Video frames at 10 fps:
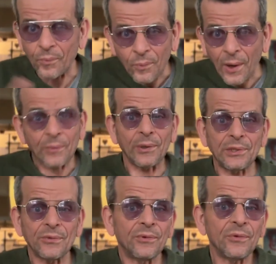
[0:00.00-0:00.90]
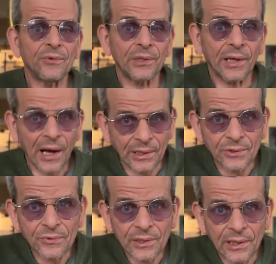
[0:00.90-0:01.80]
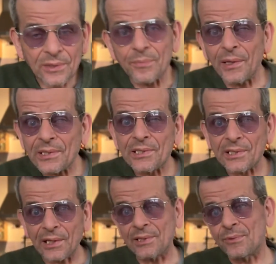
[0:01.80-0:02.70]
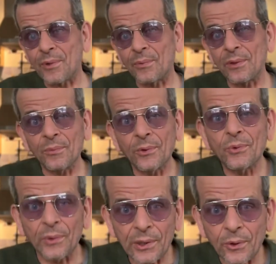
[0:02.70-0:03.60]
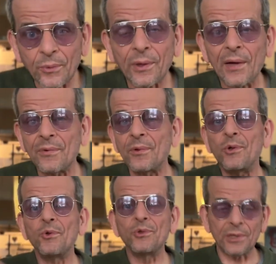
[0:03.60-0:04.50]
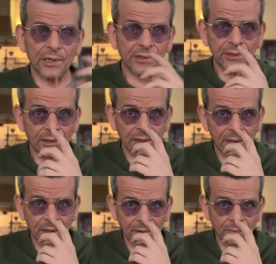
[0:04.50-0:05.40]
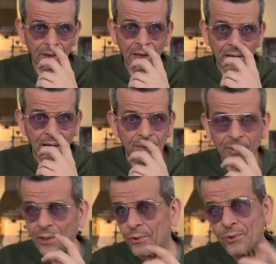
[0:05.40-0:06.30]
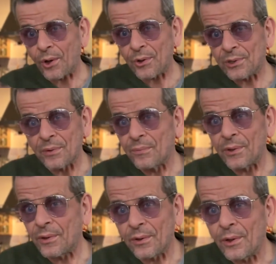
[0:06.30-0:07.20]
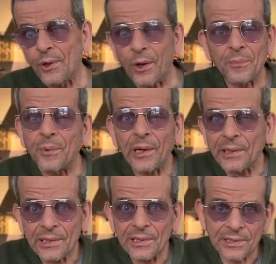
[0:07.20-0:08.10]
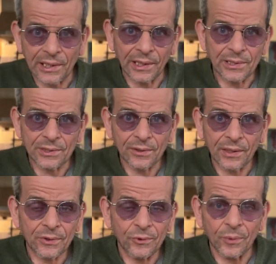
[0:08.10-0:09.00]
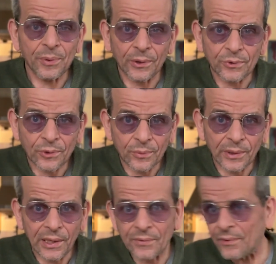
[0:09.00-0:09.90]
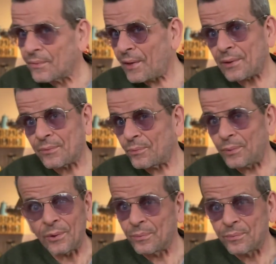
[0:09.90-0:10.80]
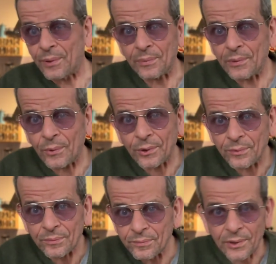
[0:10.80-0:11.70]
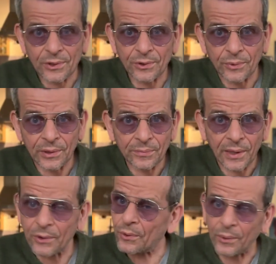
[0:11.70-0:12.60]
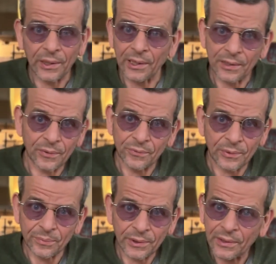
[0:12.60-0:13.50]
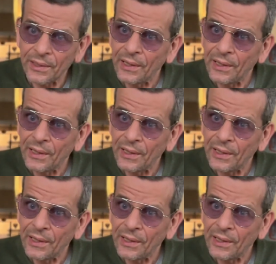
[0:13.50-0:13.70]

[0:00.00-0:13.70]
wide range of different kinds of stains. Mxing stains is probably the most well-known, have a huge selection. But there are also other non-branded stains that your pottery store may have that will probably work just as well. I don't know where they get them from, but